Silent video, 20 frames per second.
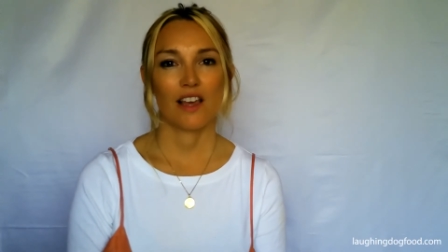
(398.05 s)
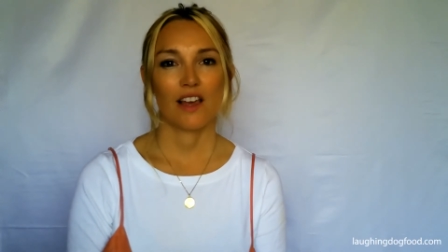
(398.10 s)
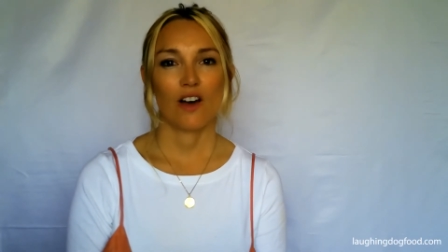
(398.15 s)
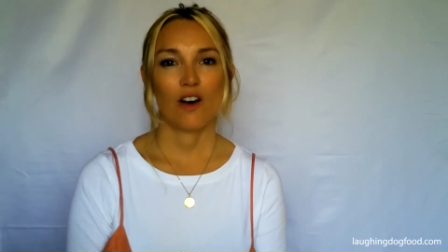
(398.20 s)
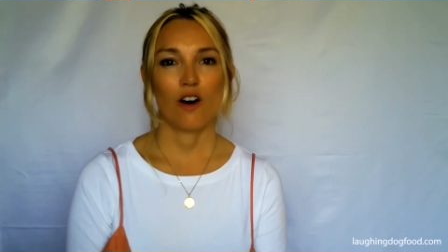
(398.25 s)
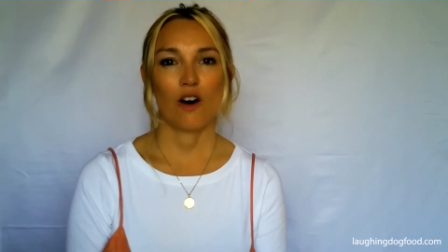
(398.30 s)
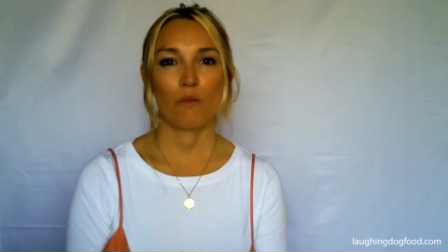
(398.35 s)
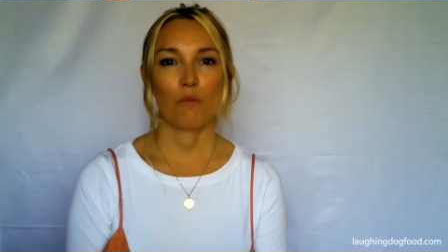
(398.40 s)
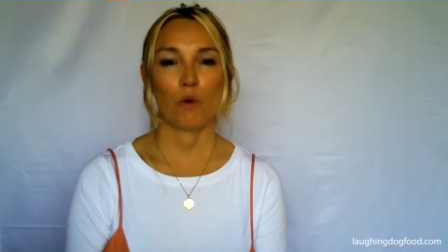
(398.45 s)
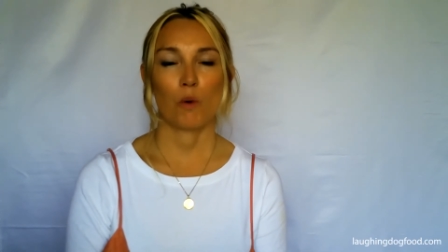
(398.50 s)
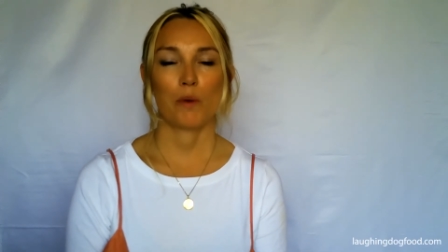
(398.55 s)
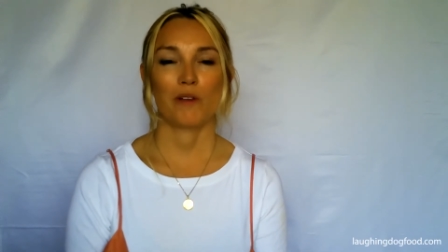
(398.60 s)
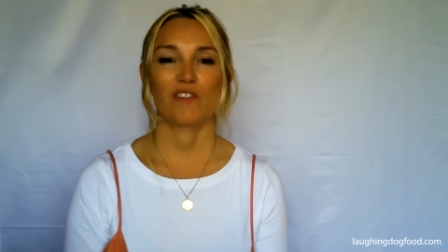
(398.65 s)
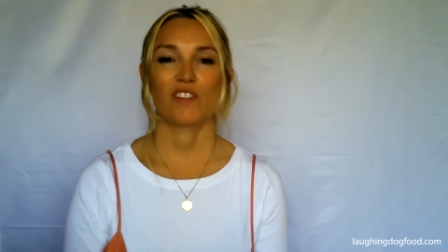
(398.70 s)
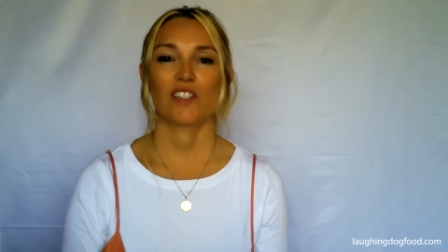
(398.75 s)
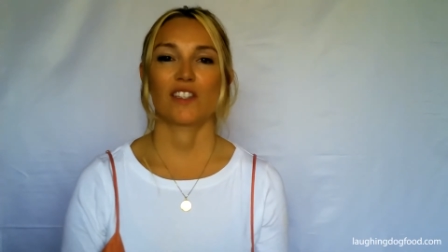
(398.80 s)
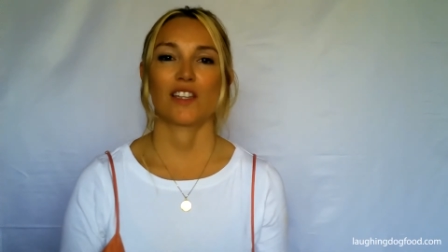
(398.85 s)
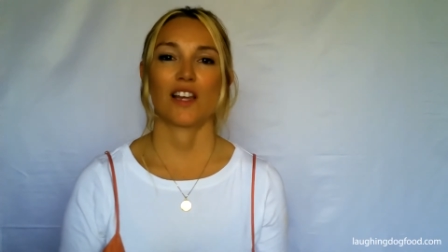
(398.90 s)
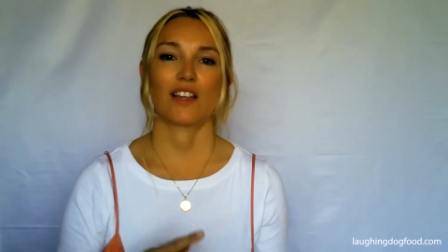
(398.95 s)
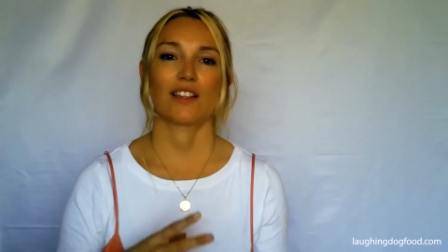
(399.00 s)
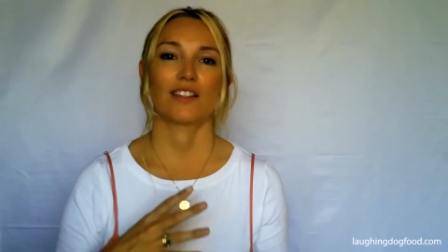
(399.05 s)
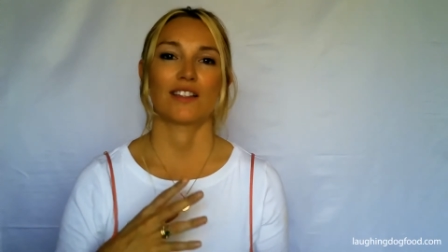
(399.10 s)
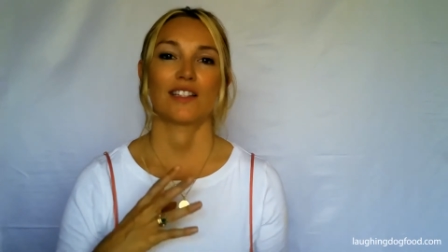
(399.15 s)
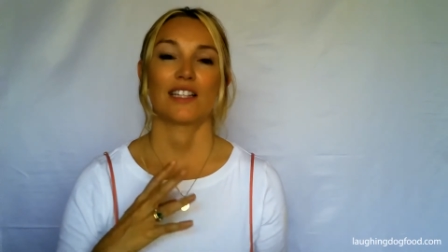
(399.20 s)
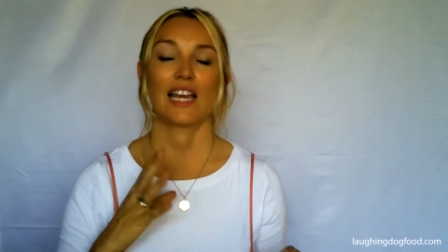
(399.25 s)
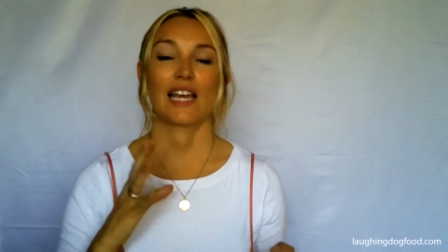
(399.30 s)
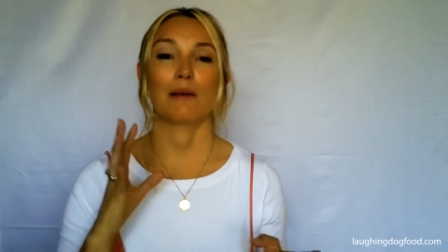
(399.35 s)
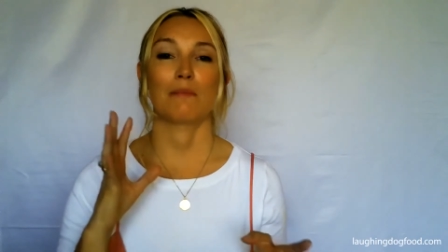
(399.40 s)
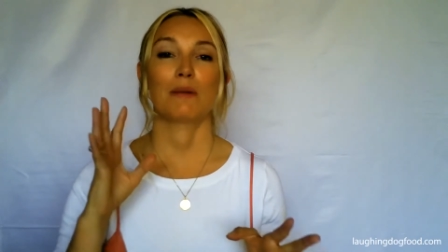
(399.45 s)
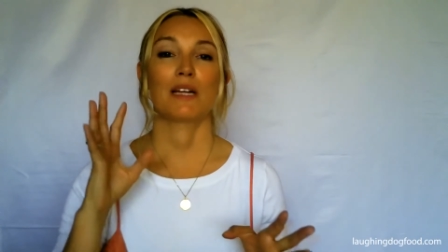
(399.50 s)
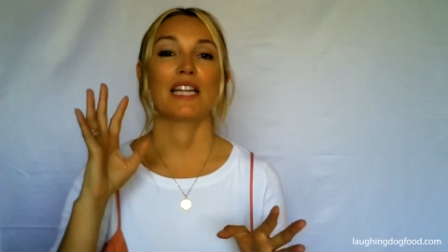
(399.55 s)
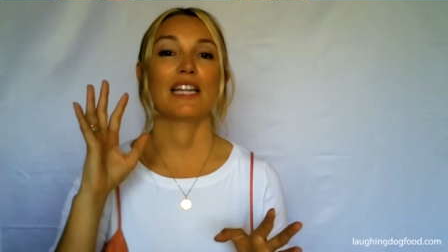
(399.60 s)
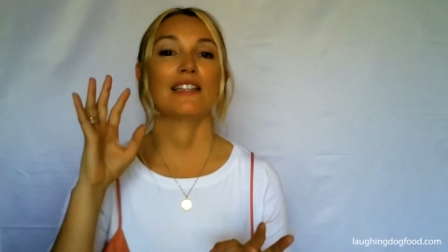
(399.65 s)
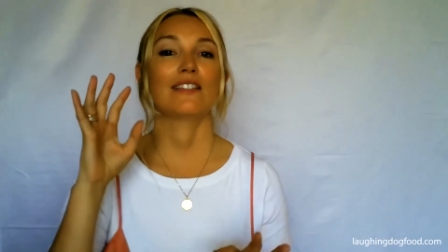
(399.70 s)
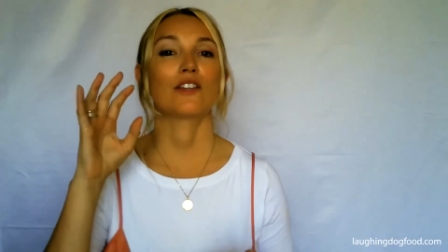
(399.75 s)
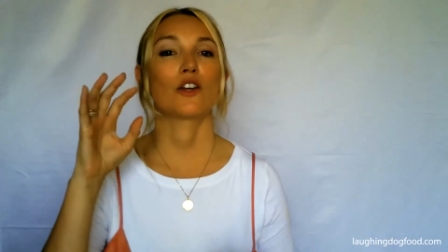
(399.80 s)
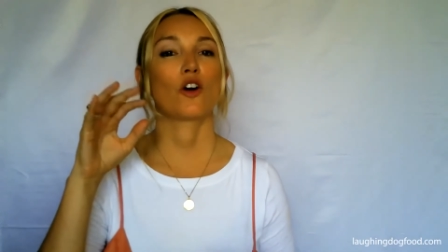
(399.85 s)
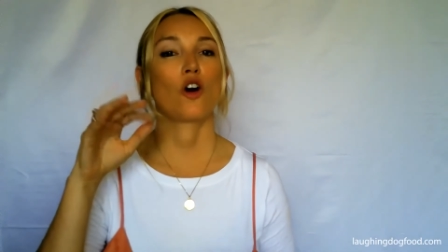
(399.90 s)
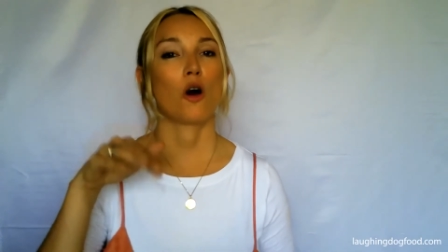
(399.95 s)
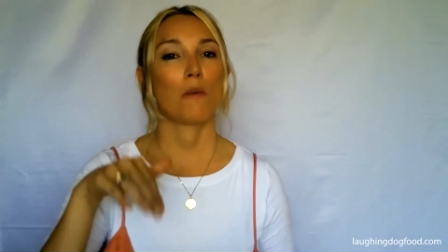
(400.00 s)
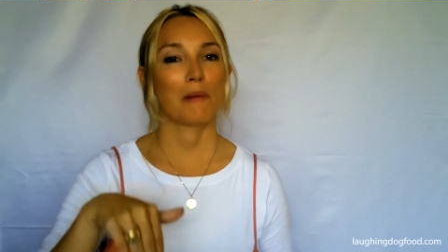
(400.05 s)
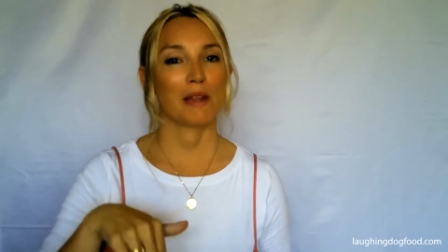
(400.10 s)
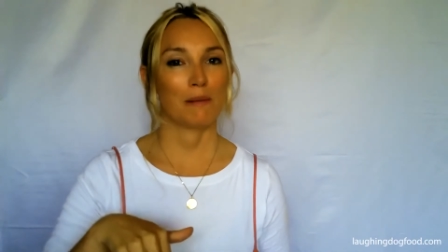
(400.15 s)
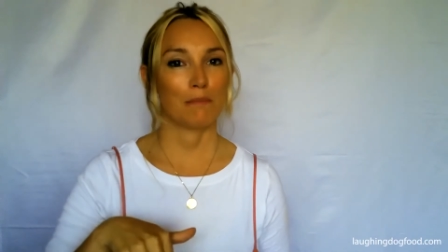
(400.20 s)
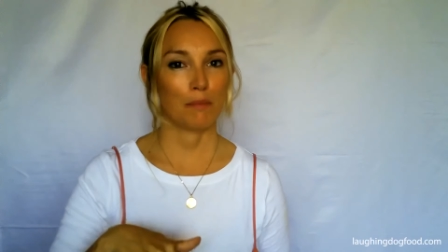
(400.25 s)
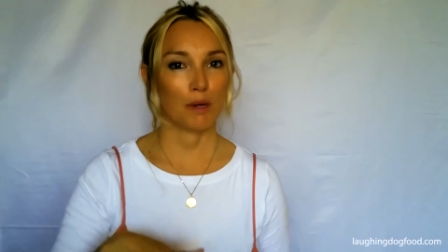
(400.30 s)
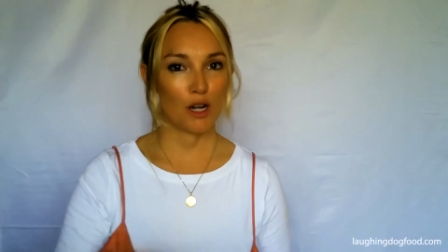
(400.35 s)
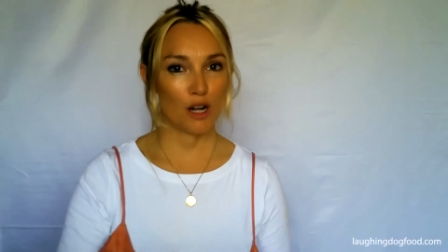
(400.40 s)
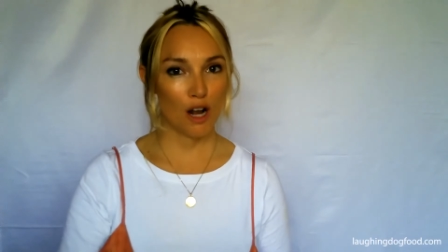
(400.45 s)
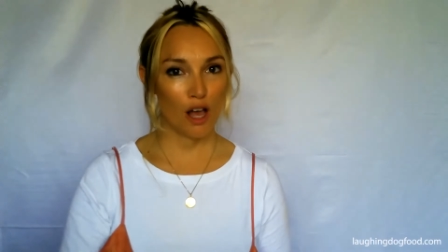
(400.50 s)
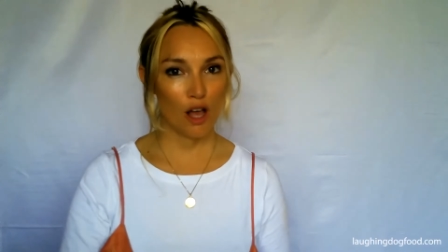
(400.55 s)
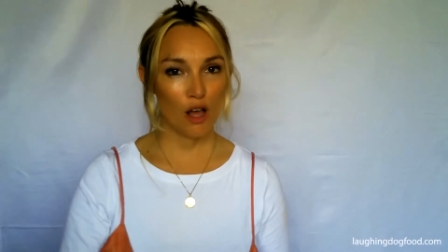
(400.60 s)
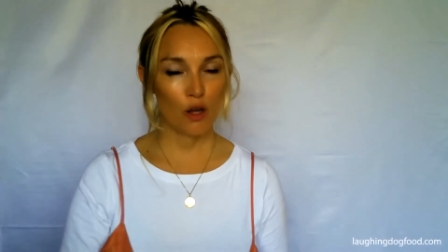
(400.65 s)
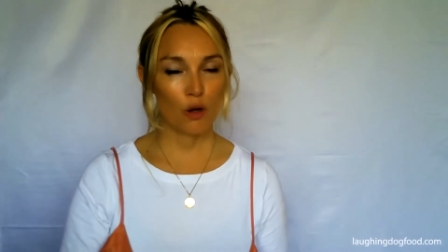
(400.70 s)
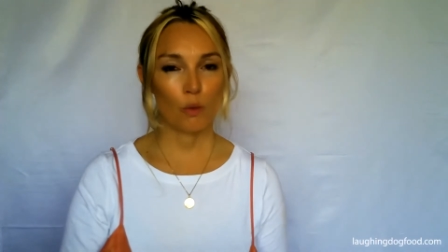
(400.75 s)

on what we've discussed today, please comment below.